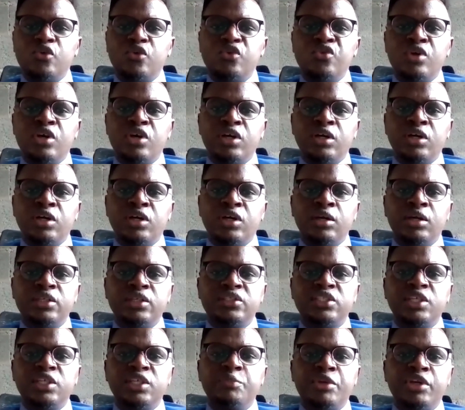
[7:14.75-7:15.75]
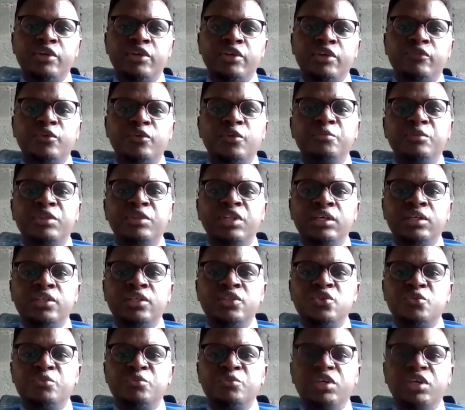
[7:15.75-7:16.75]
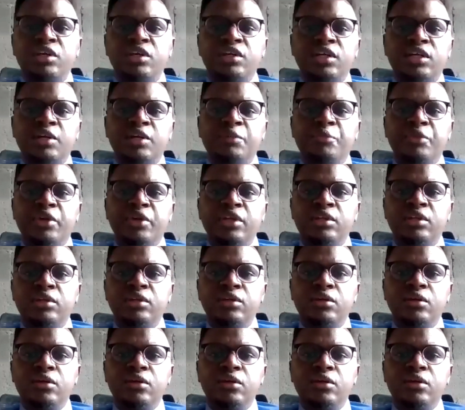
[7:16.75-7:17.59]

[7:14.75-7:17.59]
who are separate from the Jumia company,